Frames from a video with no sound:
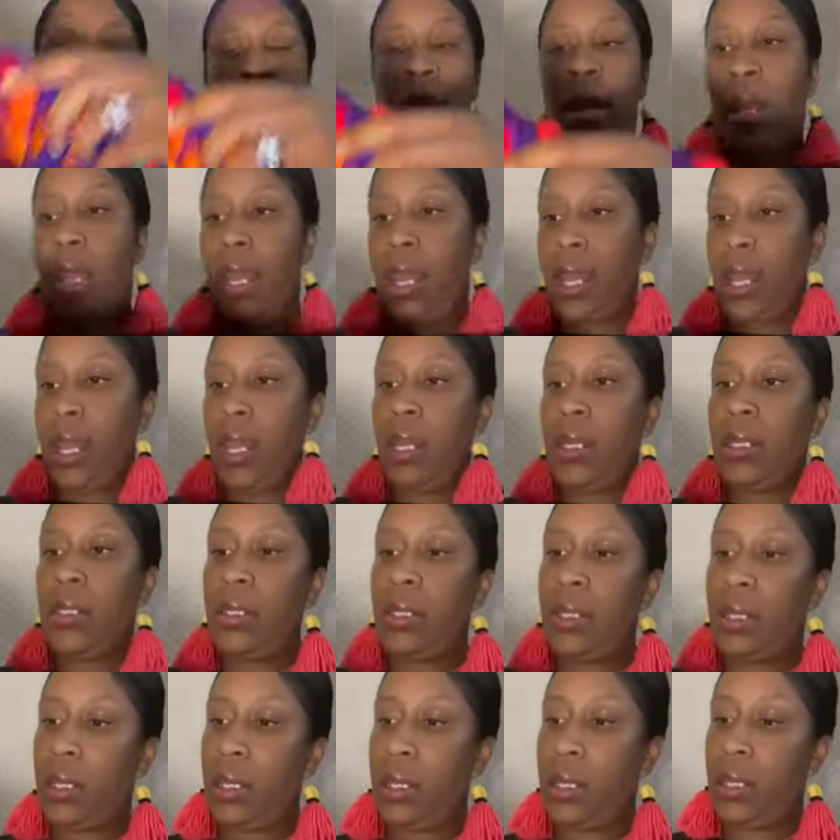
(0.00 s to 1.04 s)
And
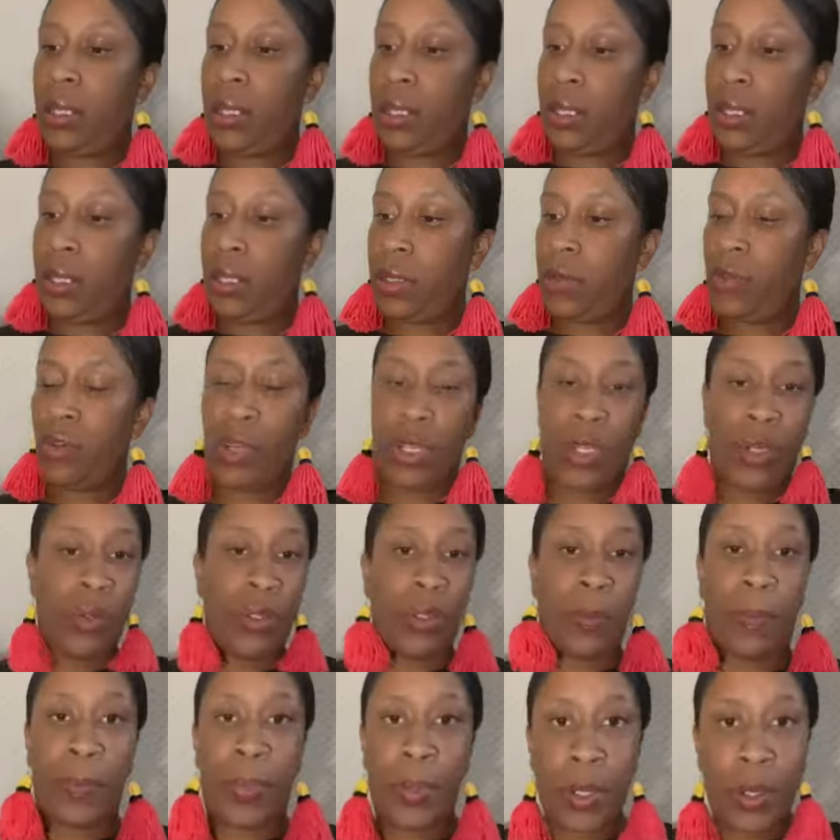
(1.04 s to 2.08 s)
you can use
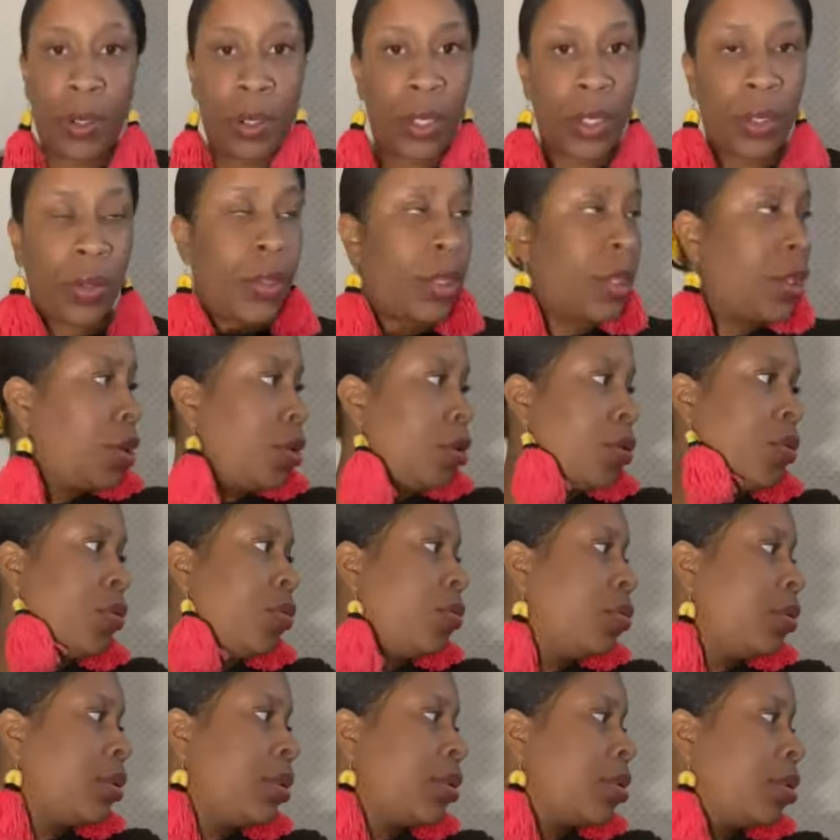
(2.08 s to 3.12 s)
a book, you can
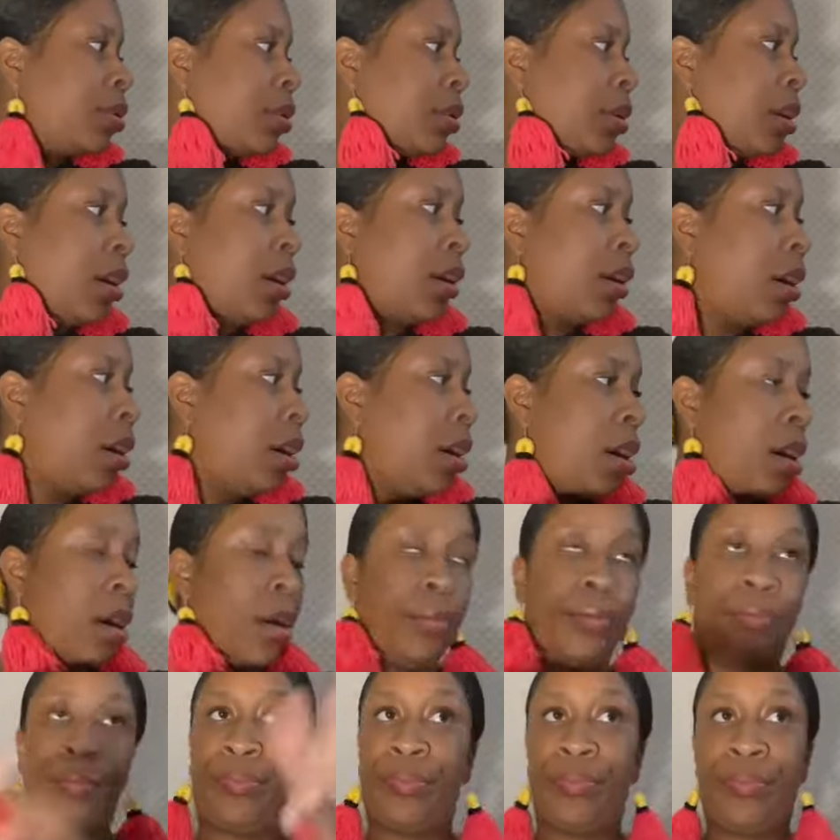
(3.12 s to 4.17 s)
use
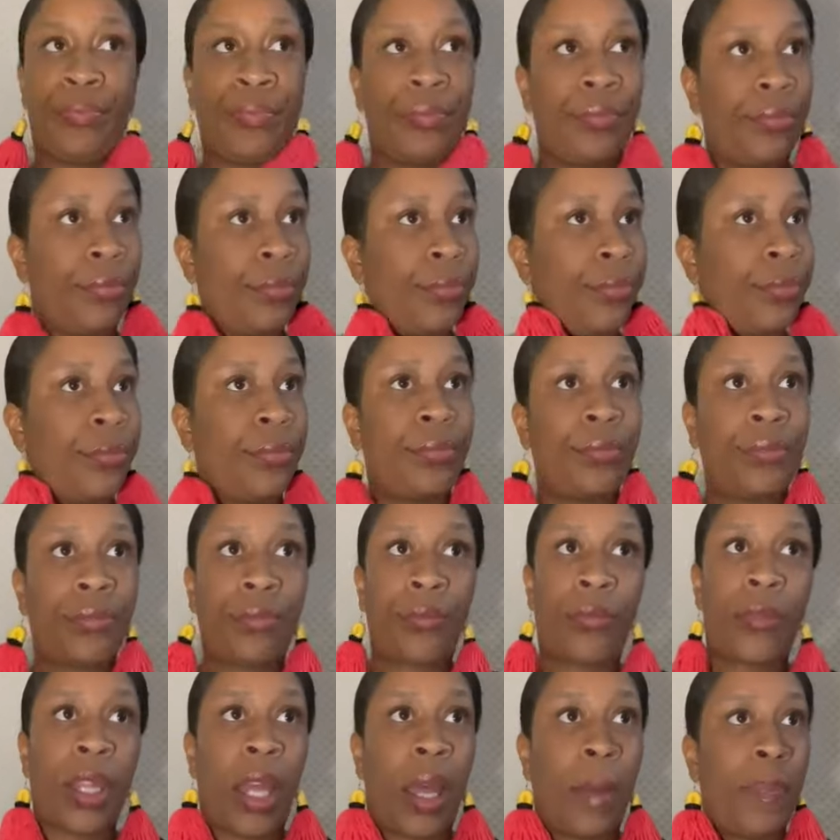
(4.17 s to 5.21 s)

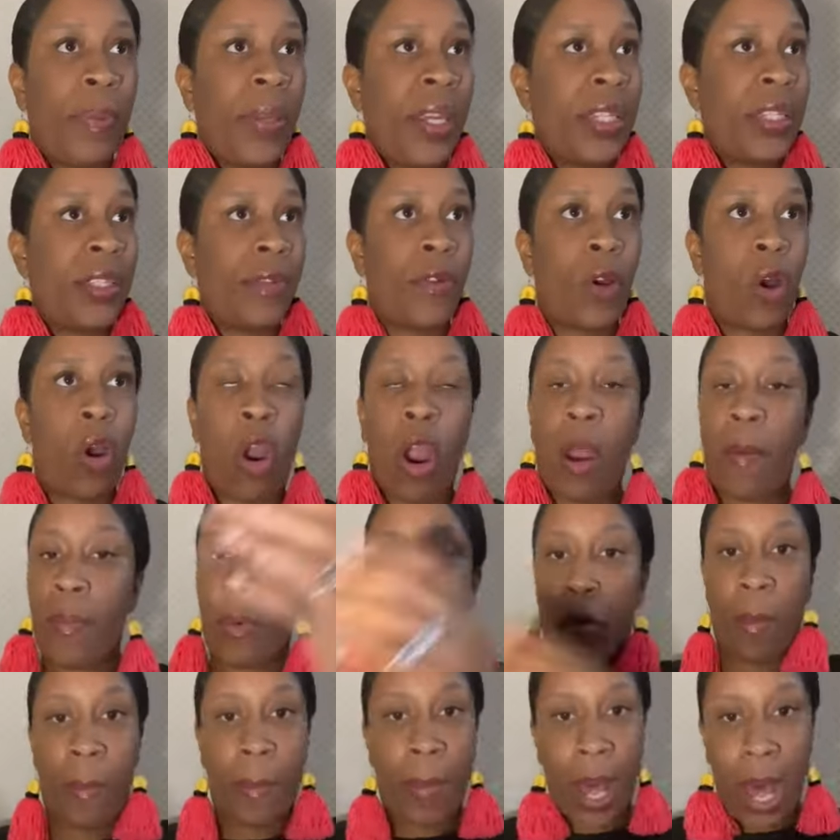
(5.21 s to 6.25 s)
a piece of
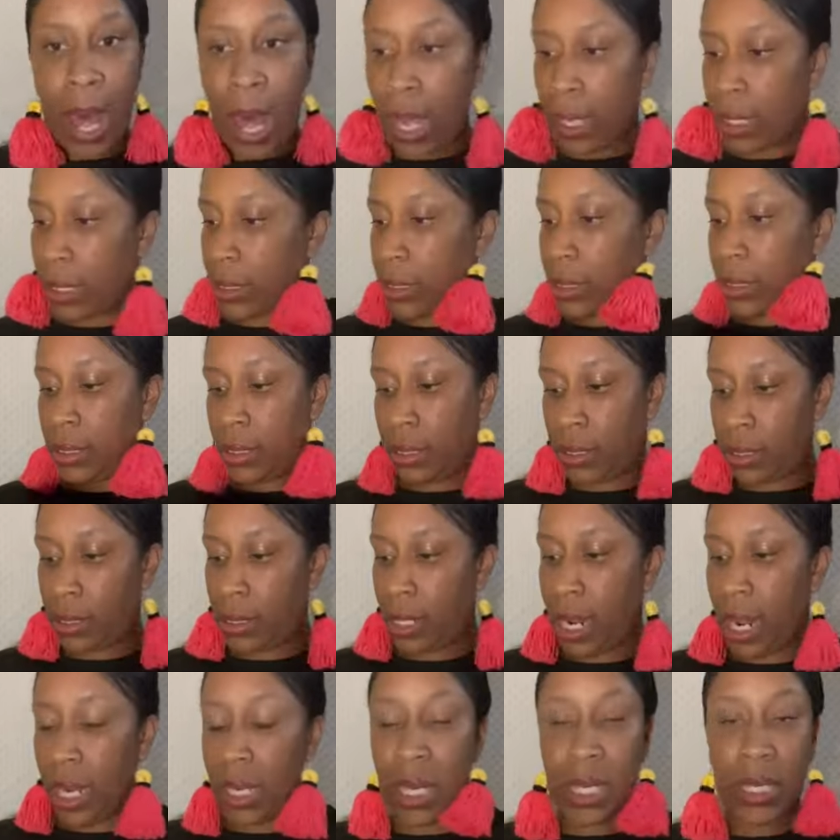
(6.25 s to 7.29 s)
cardboard box,
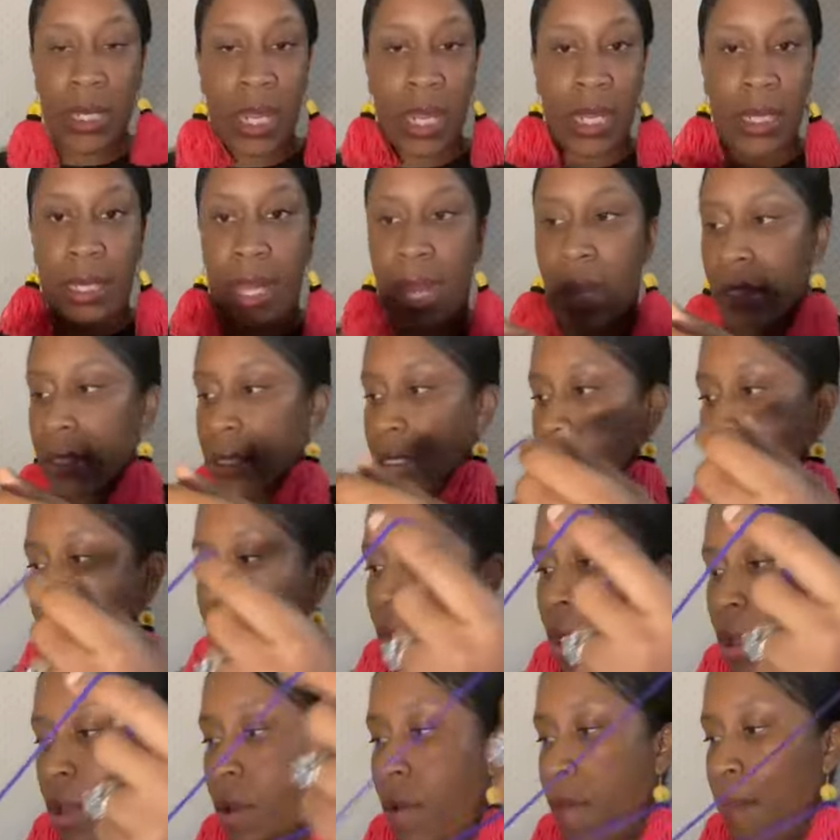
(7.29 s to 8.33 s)
anything that's
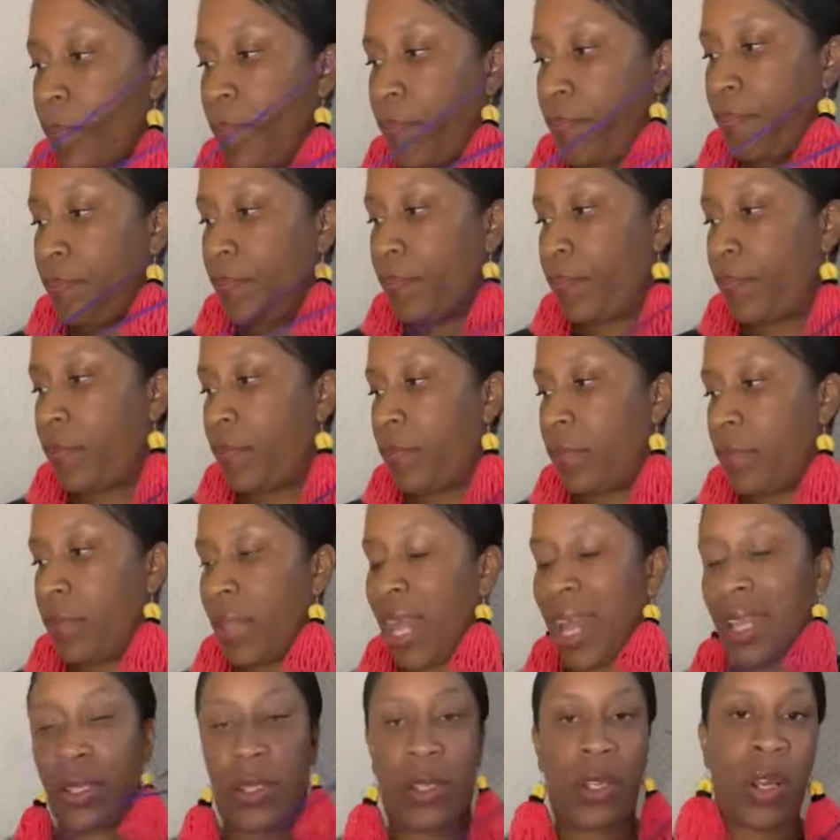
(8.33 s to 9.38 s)

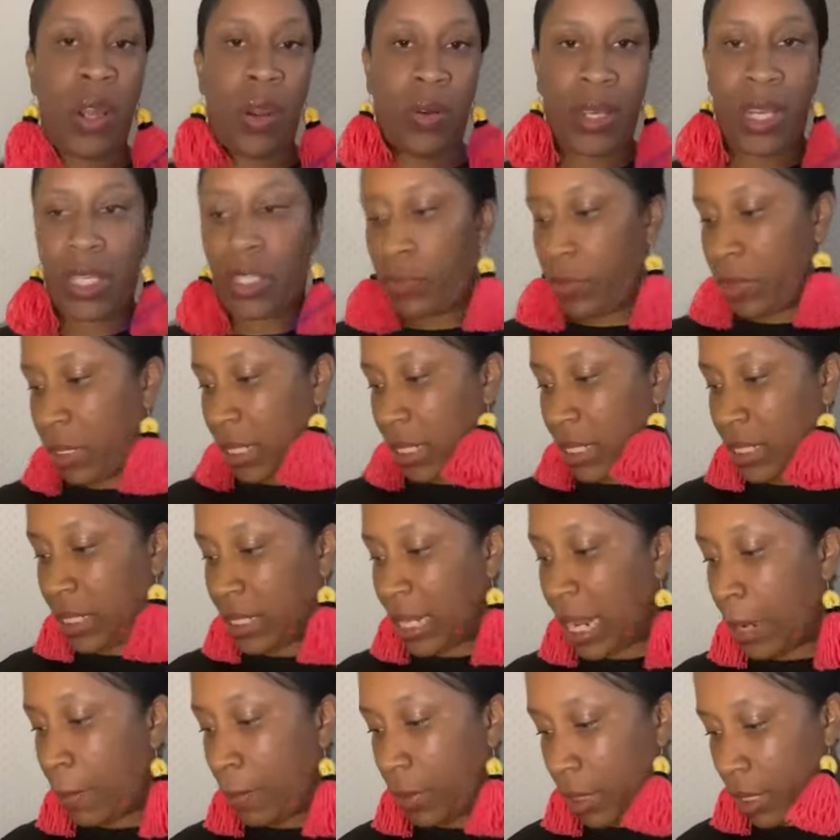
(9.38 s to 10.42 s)
that's really
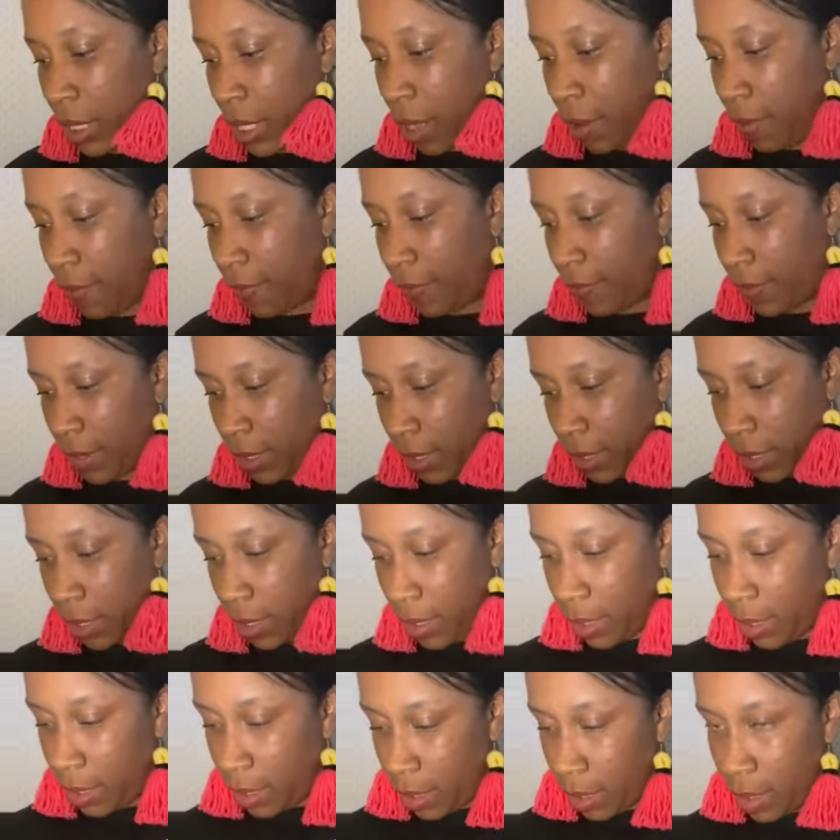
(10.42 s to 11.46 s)
stable enough.
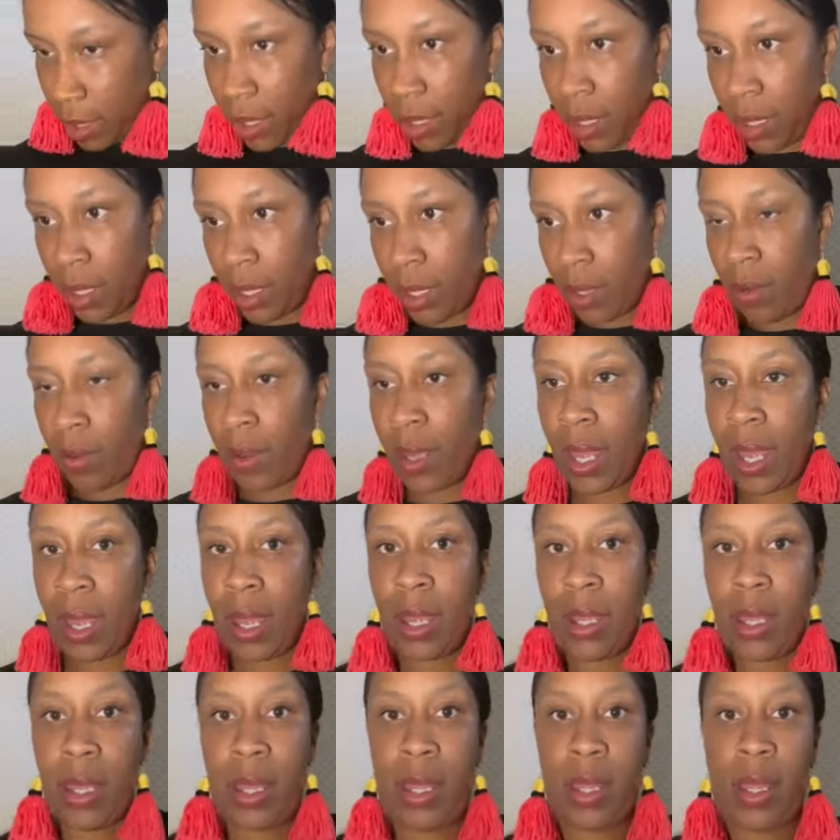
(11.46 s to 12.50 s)

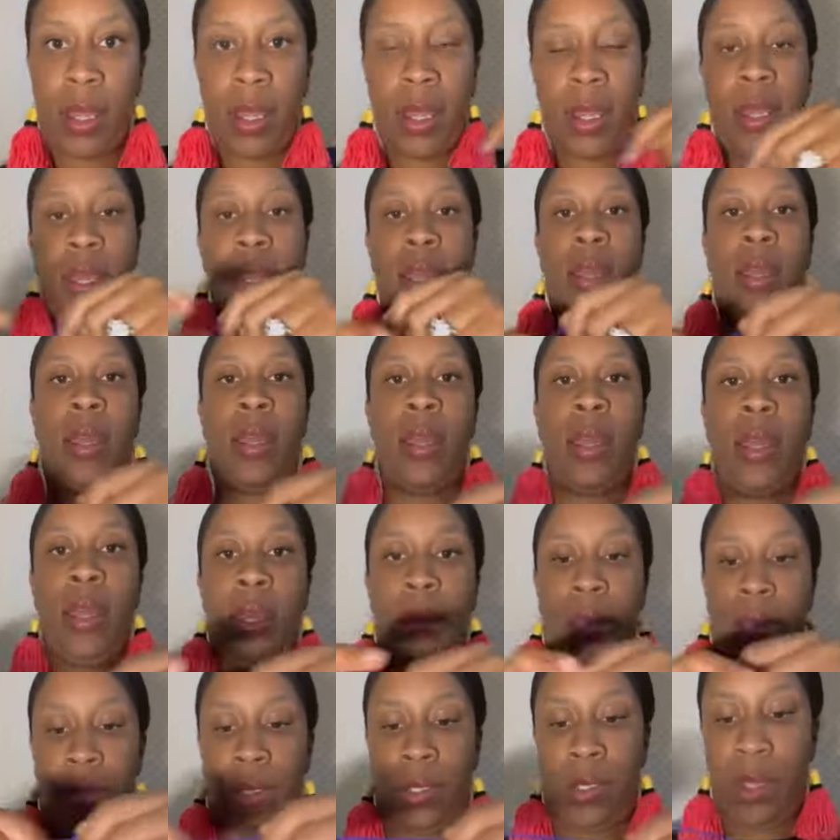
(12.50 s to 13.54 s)
Okay,
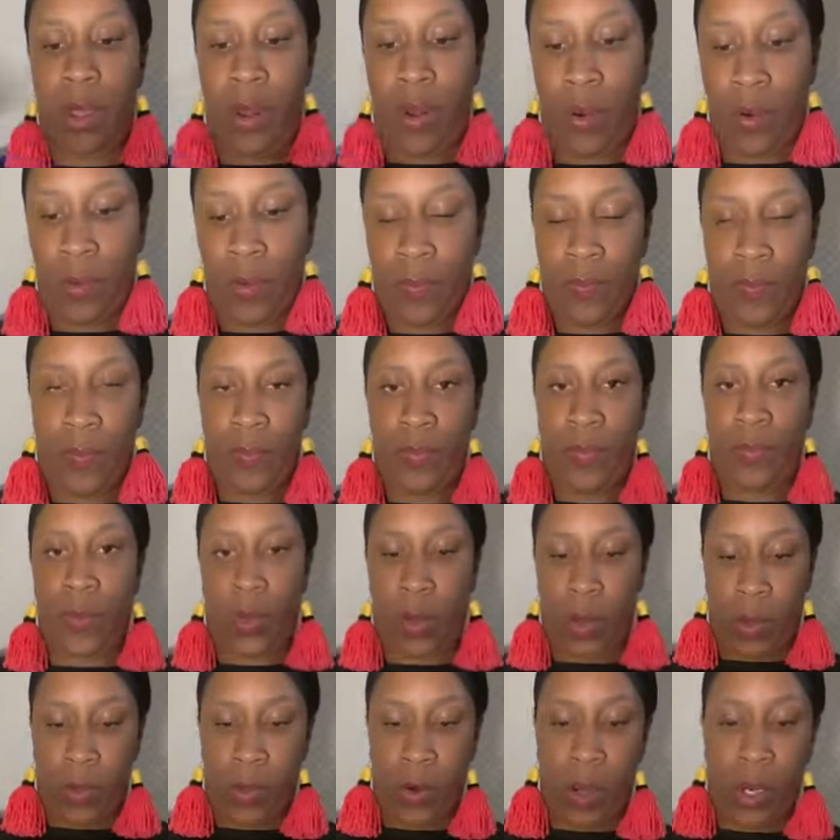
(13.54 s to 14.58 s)
so
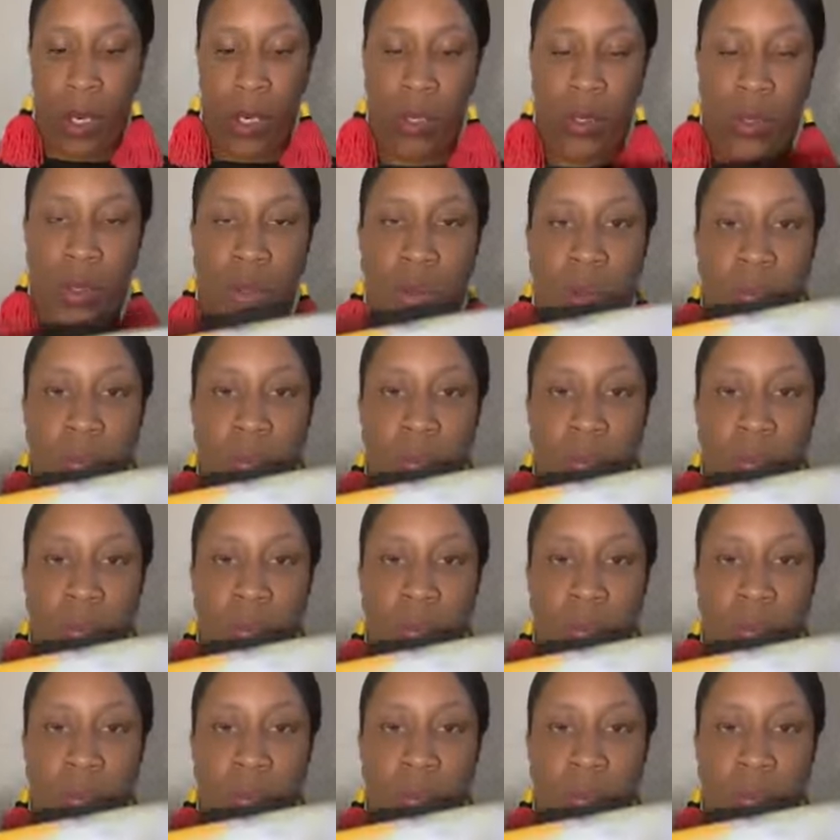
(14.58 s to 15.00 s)
what I'm going to do